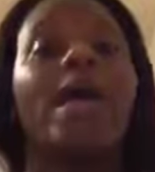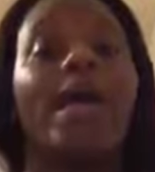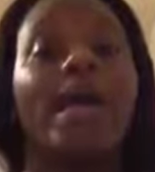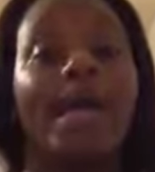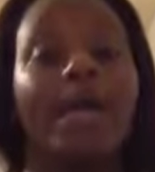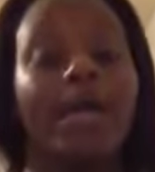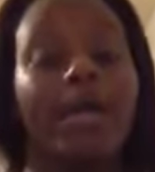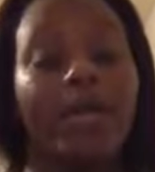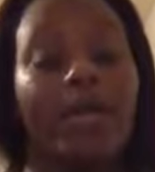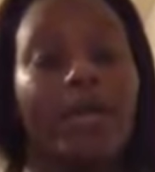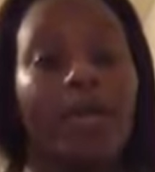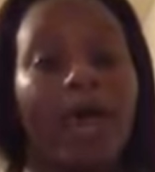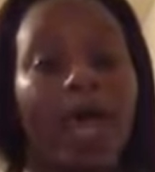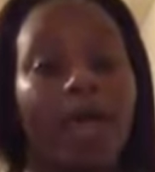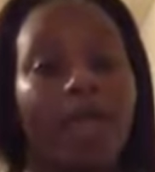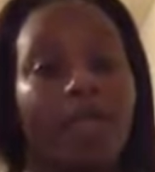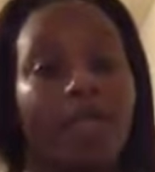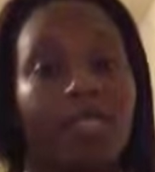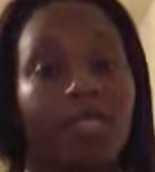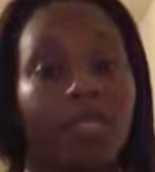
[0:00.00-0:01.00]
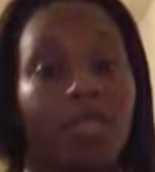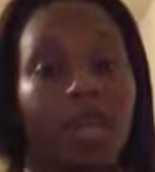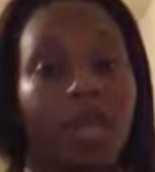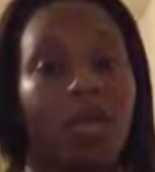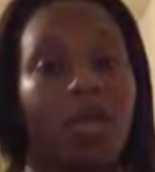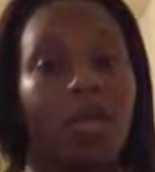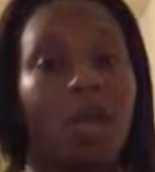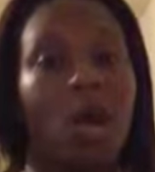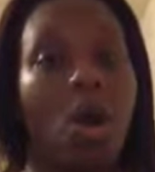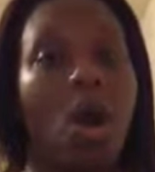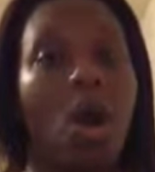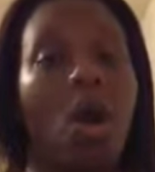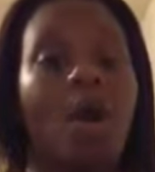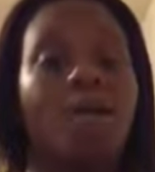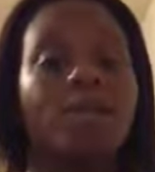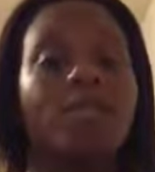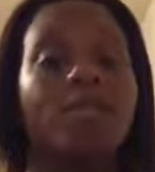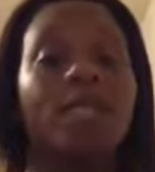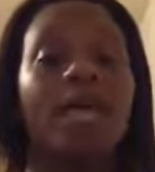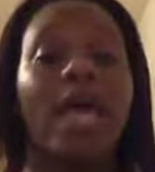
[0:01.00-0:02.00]
and you'll have a stack of
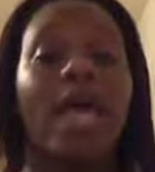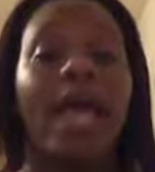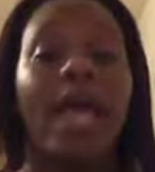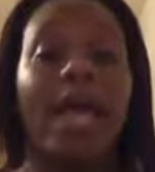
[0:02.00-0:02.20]
cards,